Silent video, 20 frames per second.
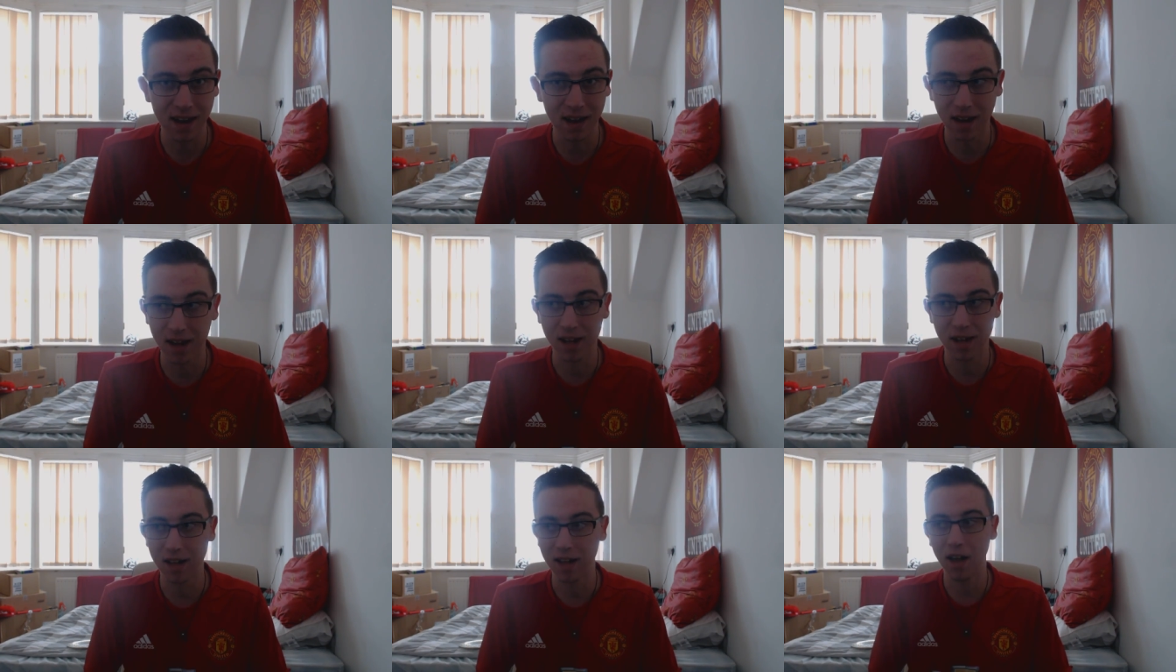
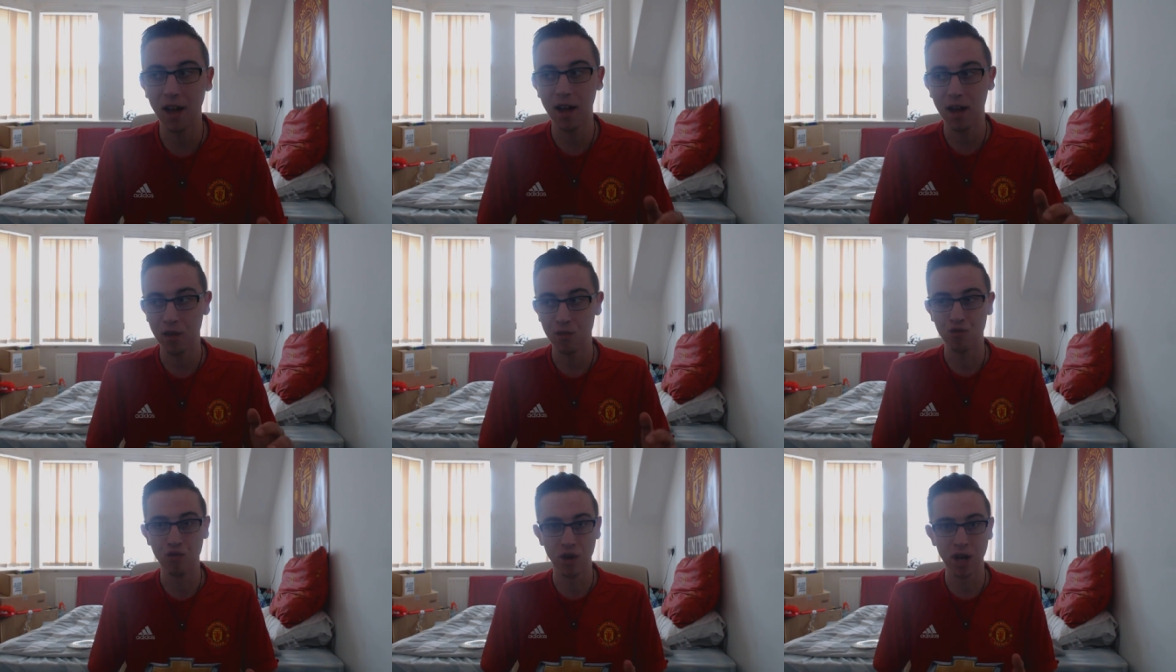Like,
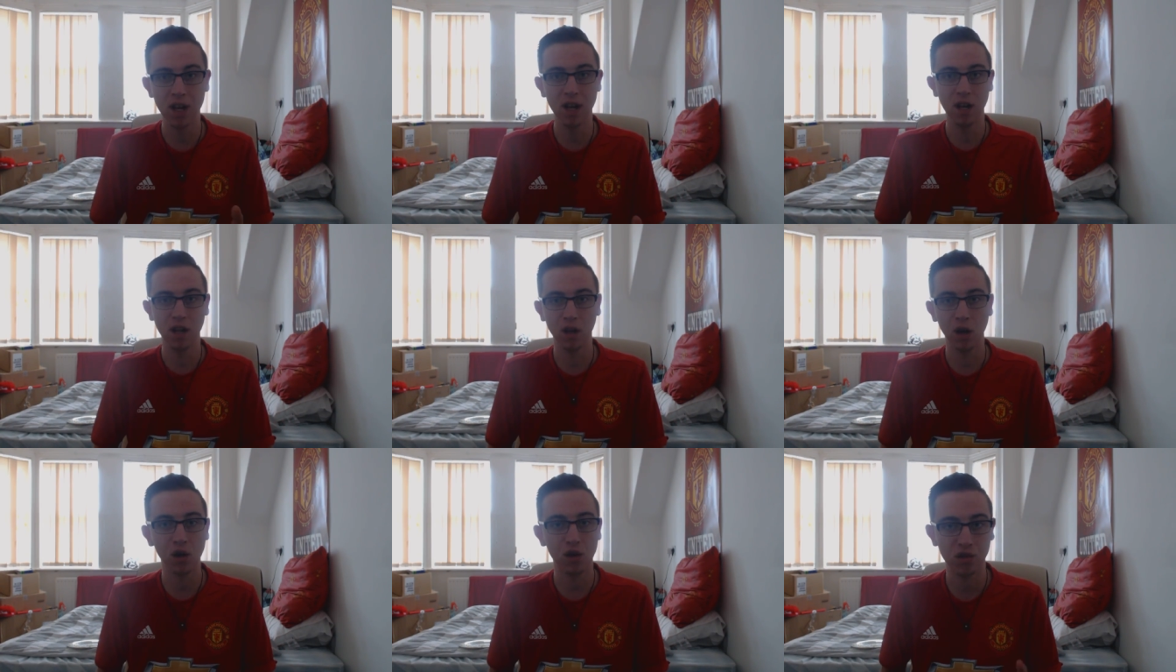he
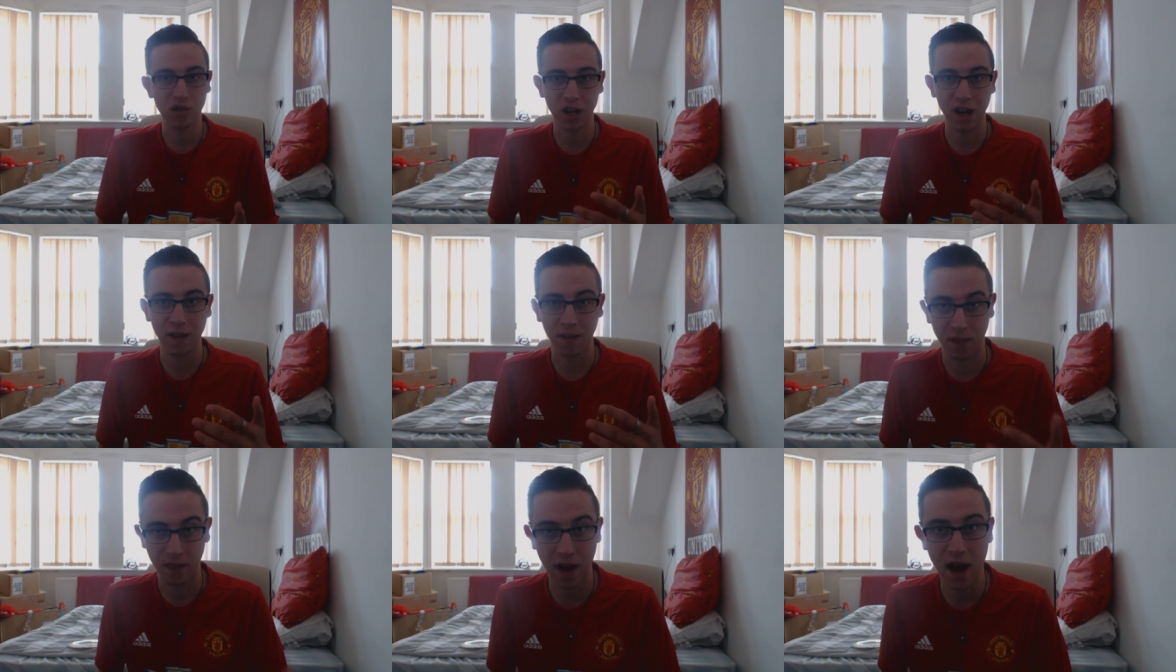really looks
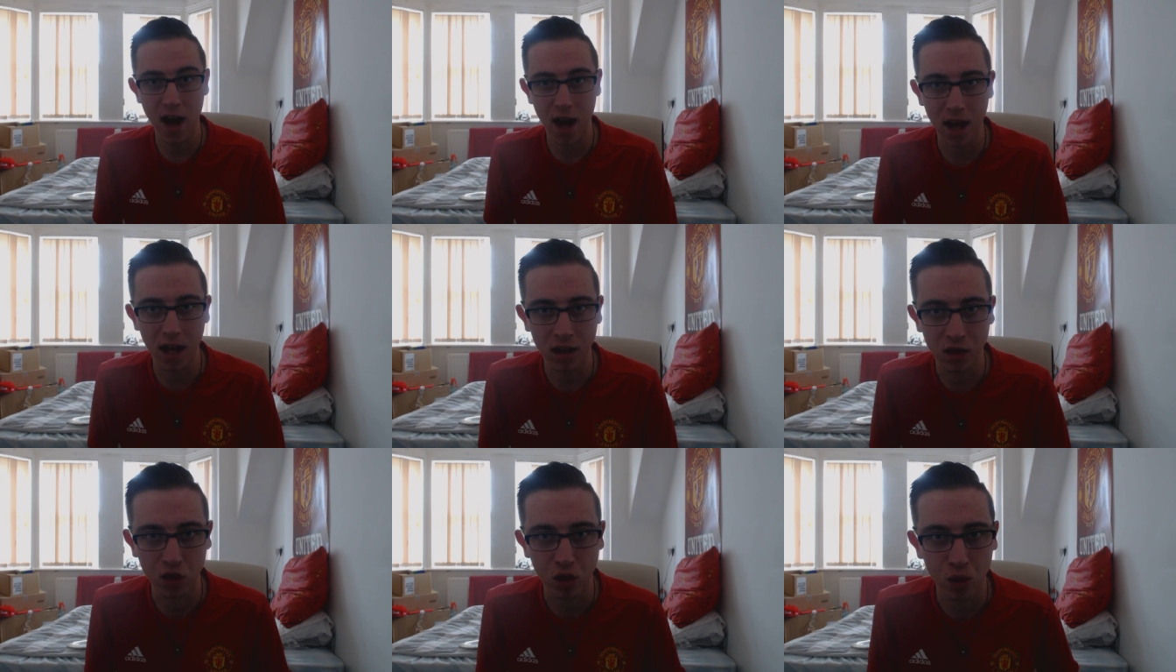like that,
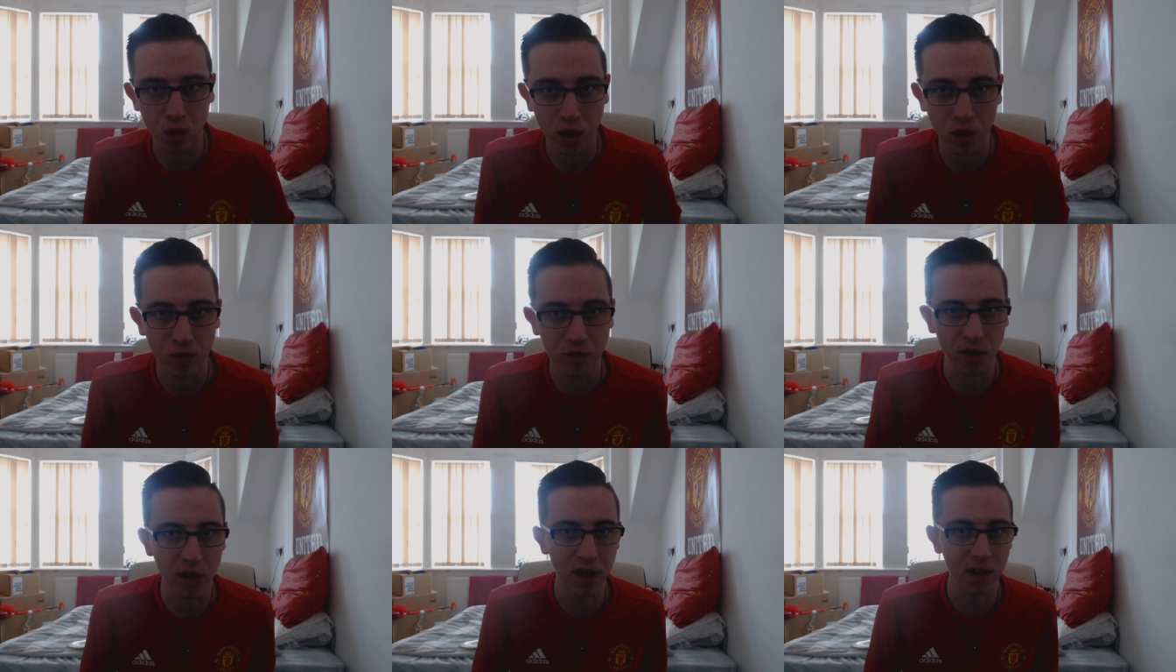
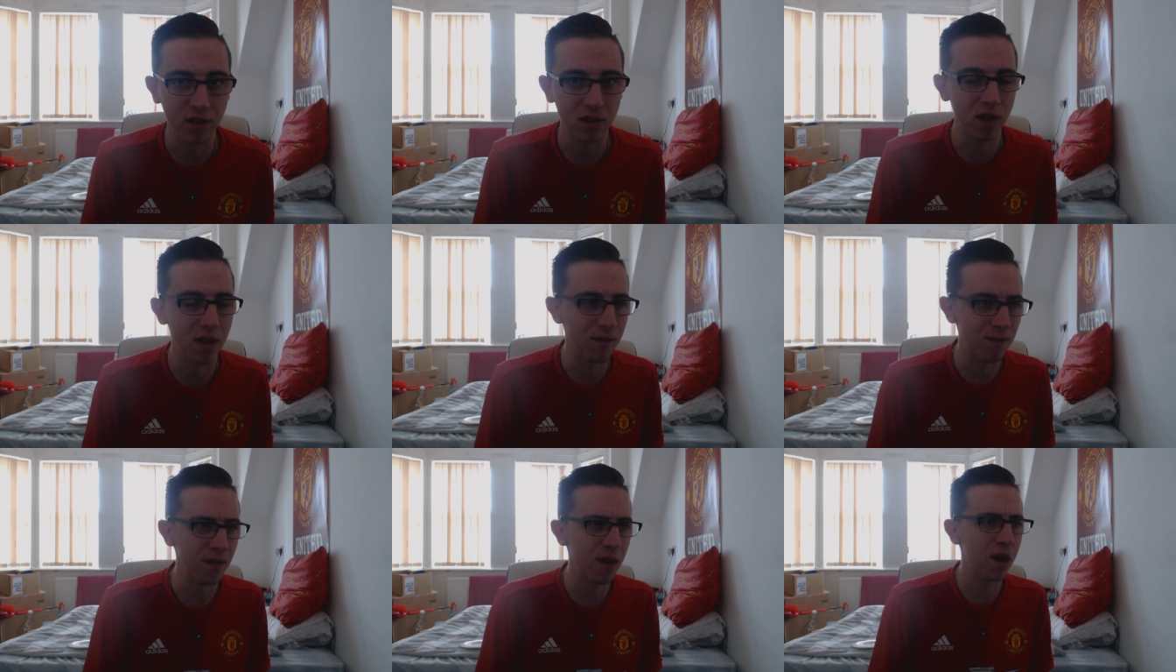Antonio
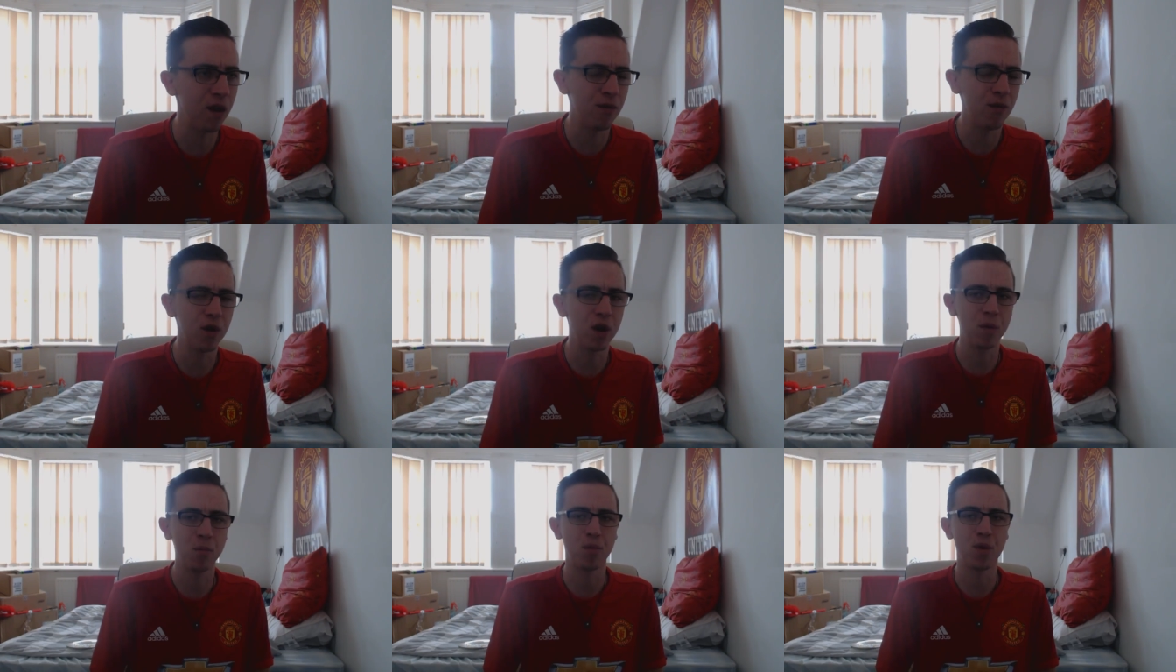Valencia. Very,
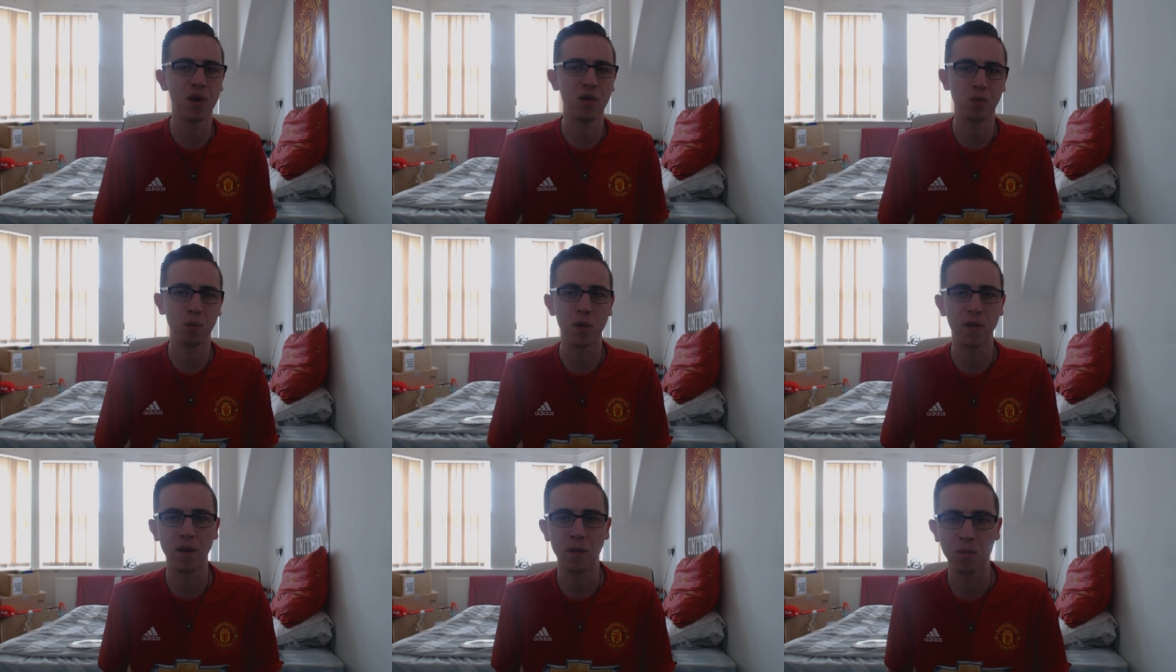very impressed
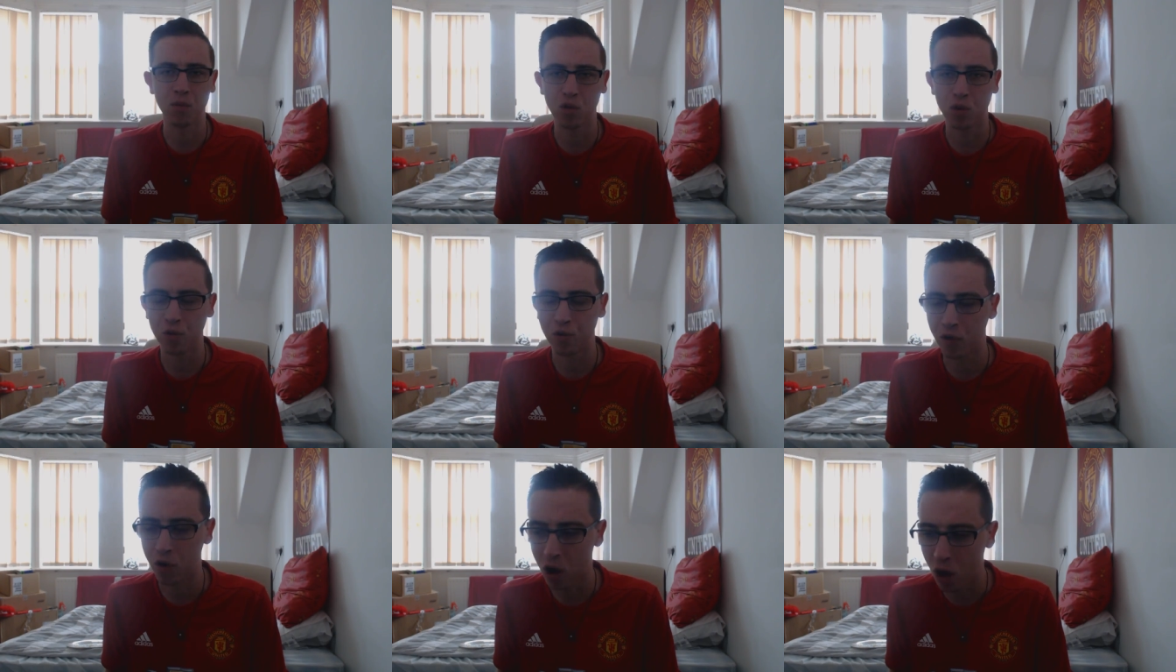with him so
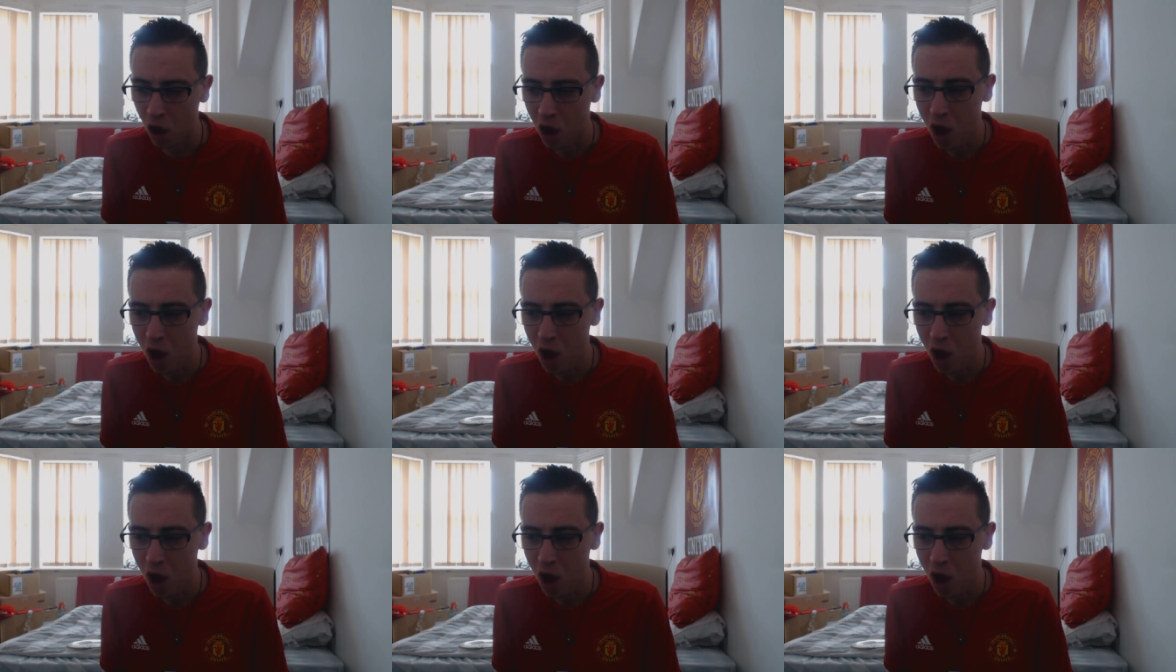far.